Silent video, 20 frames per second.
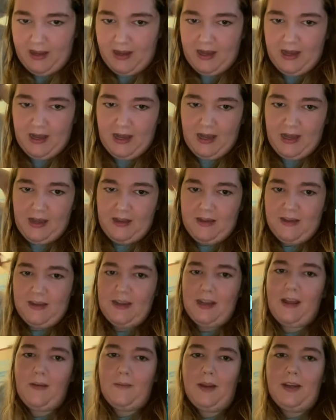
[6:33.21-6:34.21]
I
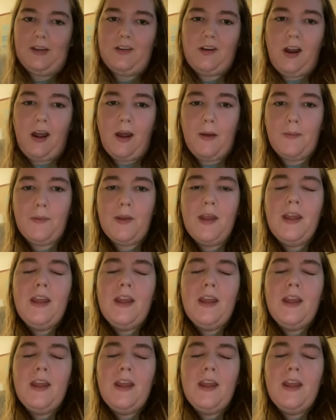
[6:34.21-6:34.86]
didn't have my job,